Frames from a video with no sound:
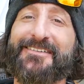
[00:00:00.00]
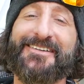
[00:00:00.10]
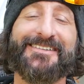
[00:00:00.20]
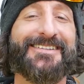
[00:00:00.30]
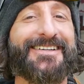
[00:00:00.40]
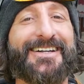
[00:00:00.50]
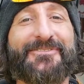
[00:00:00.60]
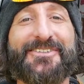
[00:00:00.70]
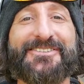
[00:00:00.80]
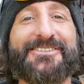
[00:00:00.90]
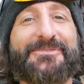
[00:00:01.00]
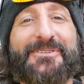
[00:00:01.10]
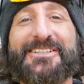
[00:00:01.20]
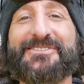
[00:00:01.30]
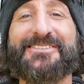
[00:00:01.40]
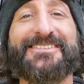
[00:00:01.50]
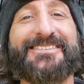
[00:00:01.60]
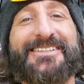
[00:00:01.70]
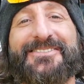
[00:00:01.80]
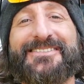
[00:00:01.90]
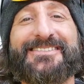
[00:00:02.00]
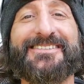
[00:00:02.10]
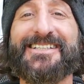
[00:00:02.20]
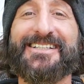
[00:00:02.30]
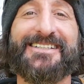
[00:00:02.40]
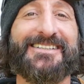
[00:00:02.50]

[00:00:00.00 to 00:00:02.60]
I guess you got to visit this place for yourself and see.